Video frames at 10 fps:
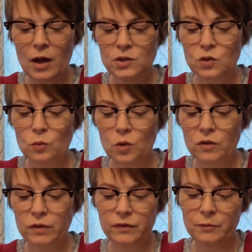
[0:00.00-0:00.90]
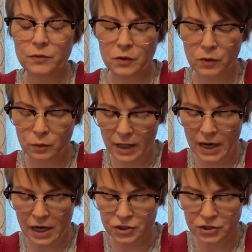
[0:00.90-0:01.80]
I'll do more of a flip through when I
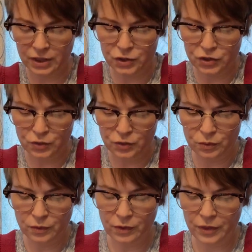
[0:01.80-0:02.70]
actually do